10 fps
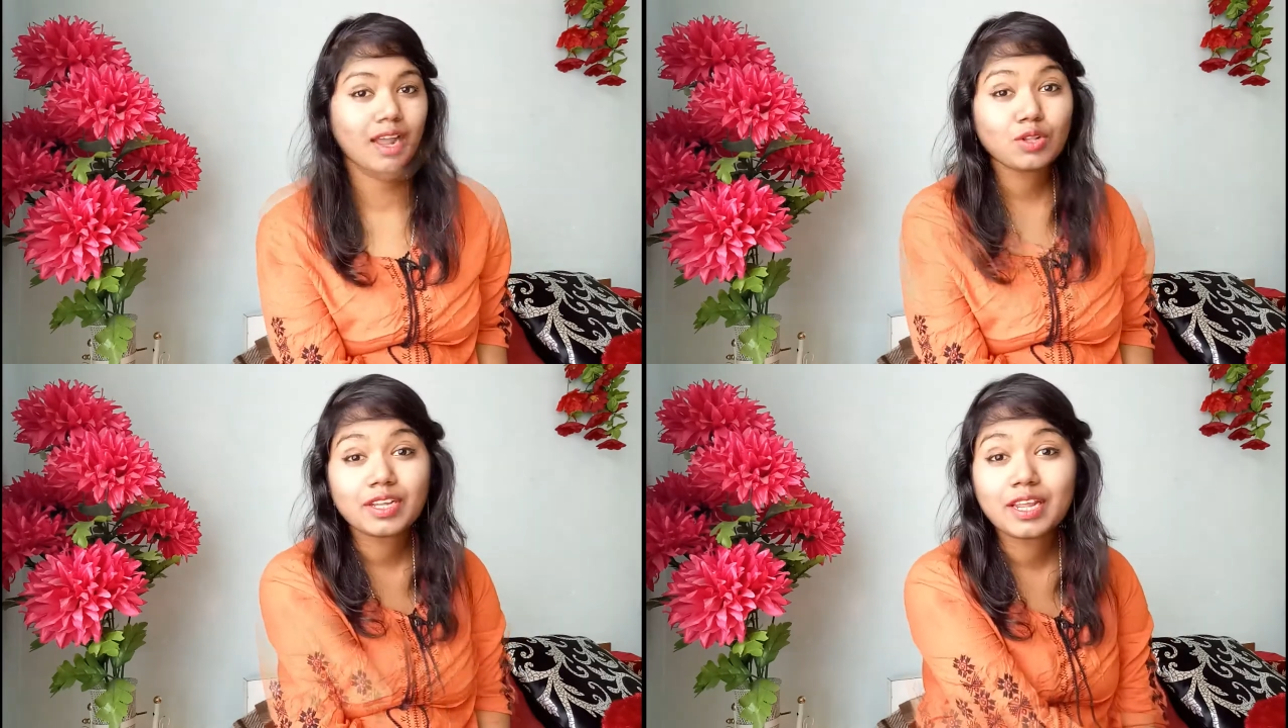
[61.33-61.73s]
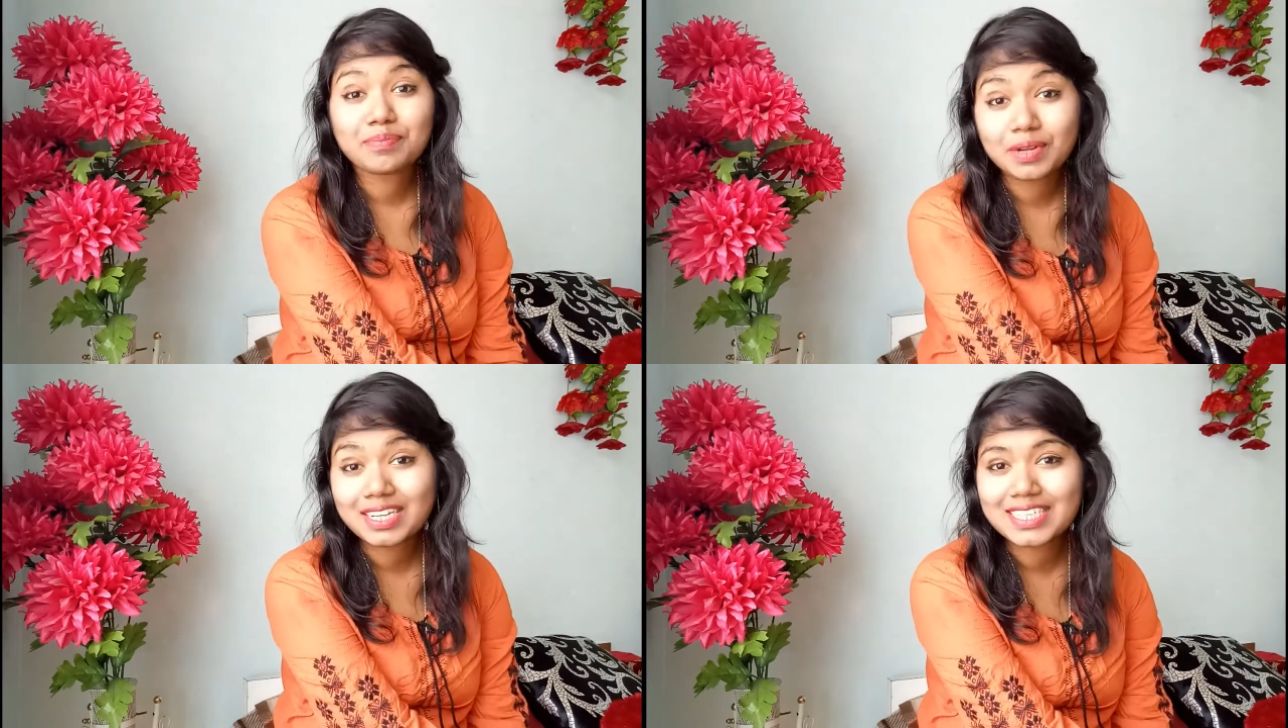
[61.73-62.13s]
Now that
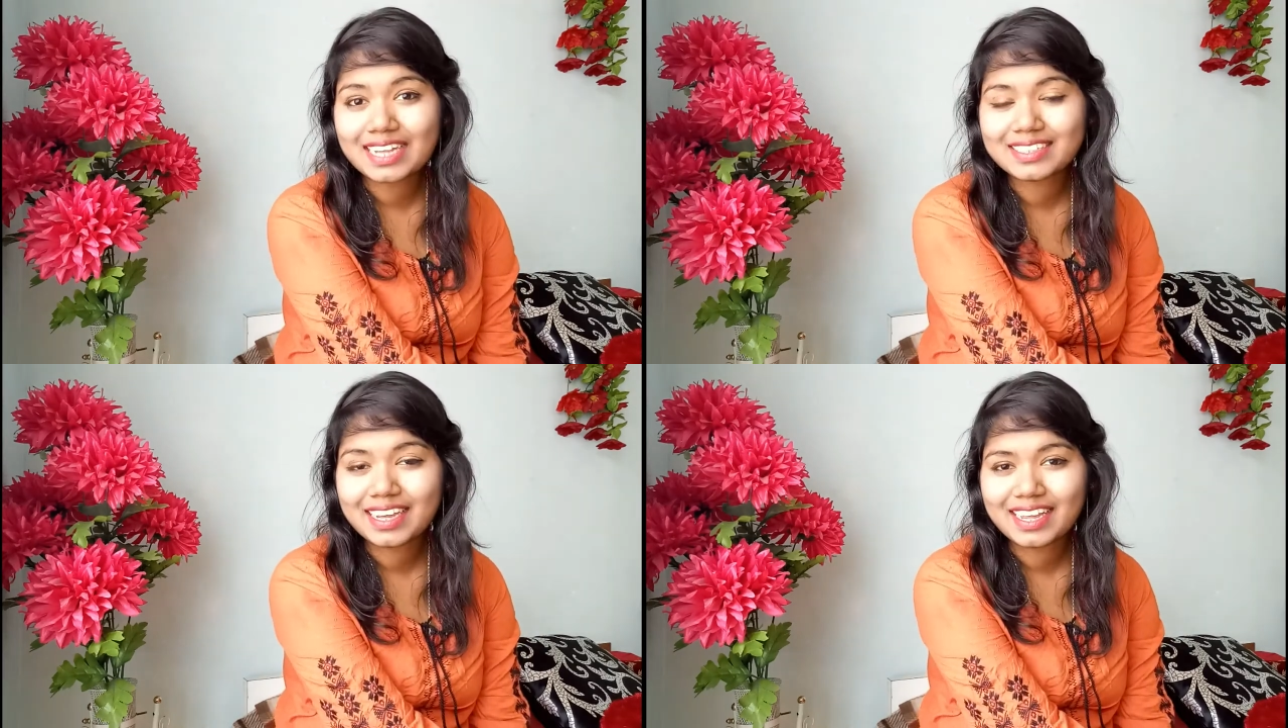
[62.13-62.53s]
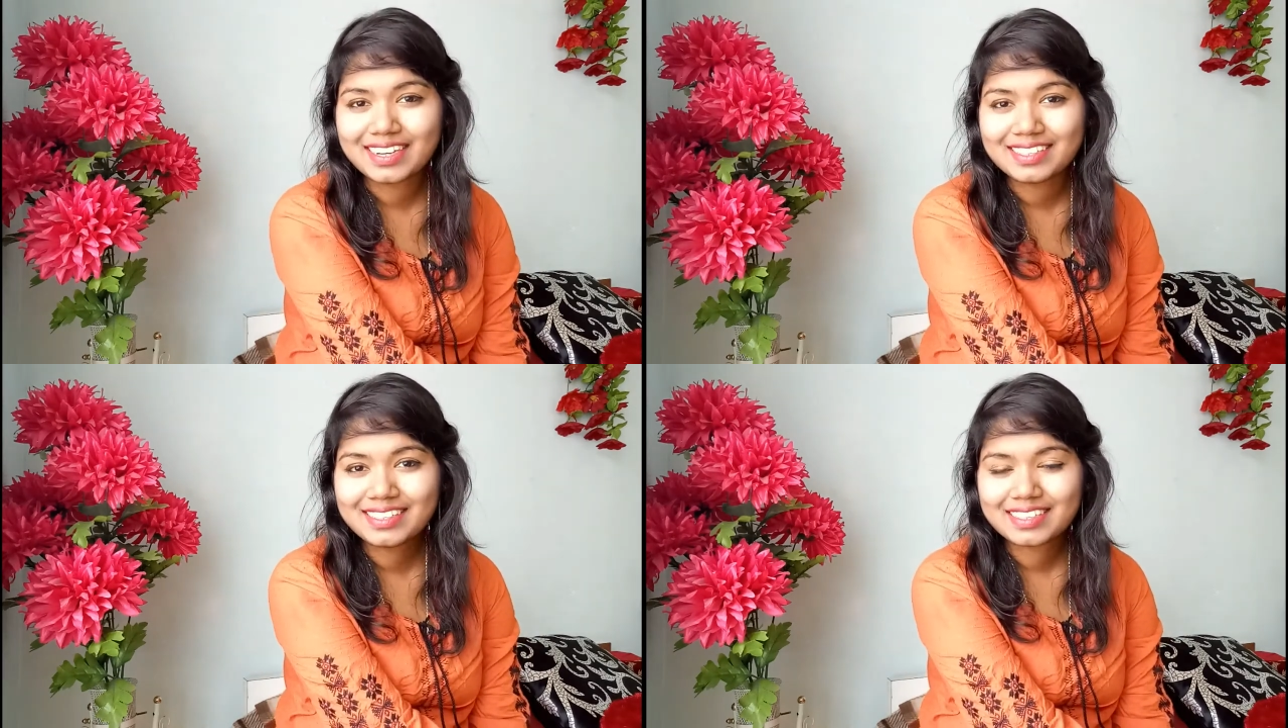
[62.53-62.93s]
April is at
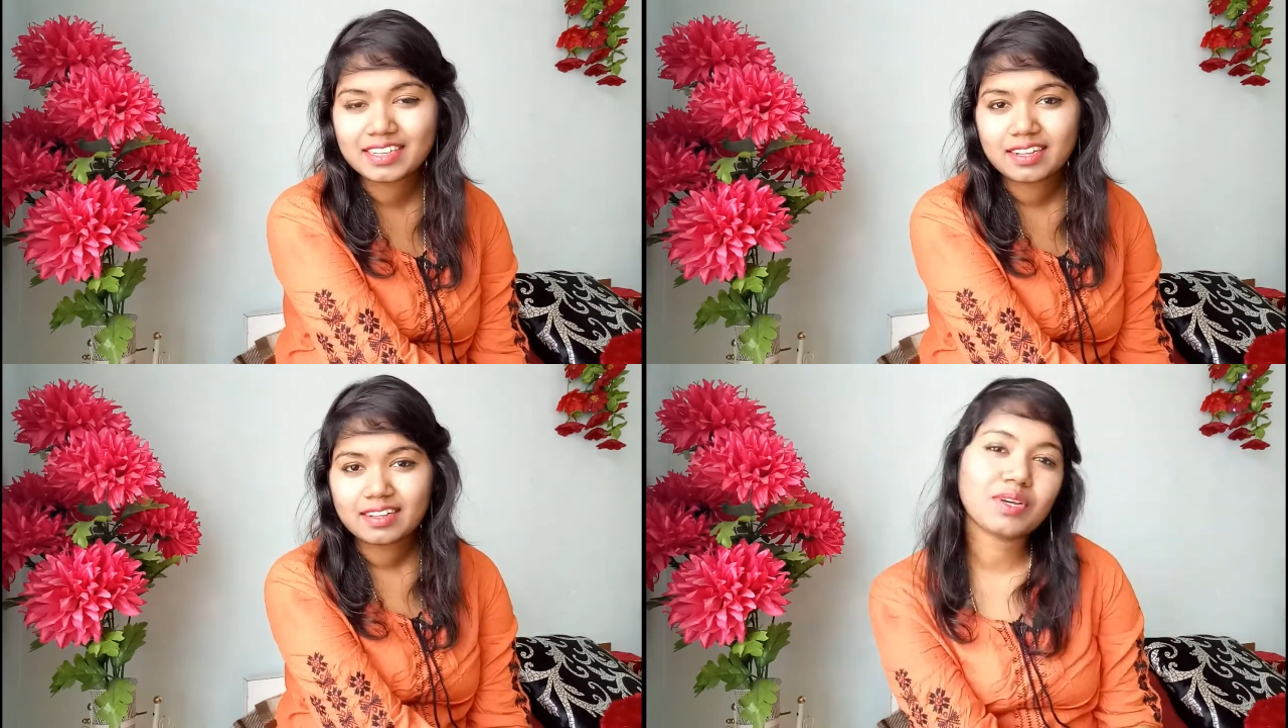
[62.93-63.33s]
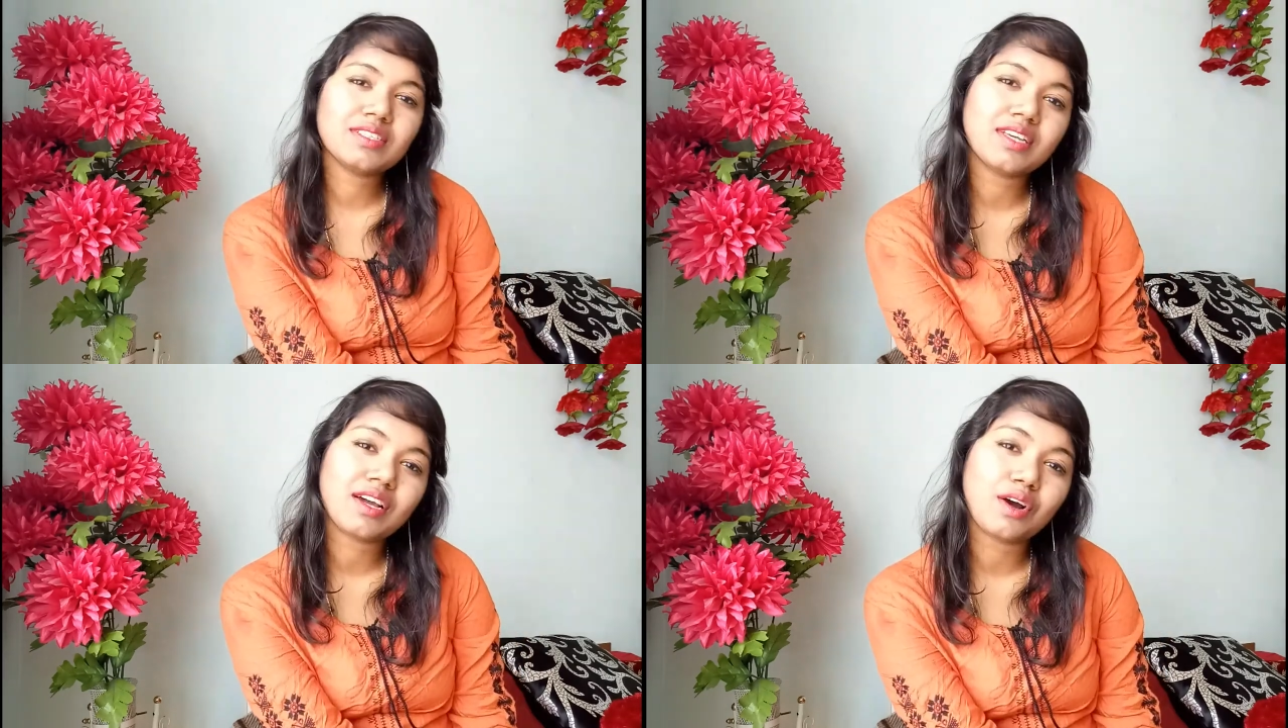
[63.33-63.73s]
the end,
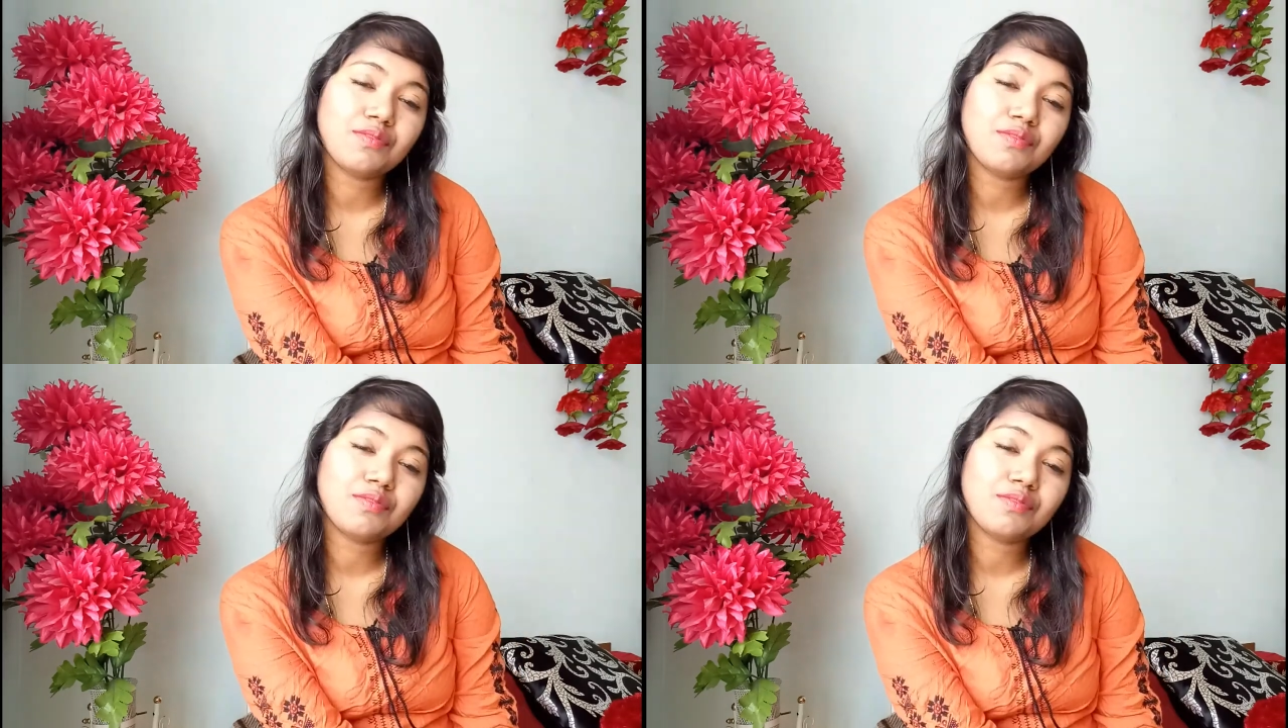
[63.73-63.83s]
you can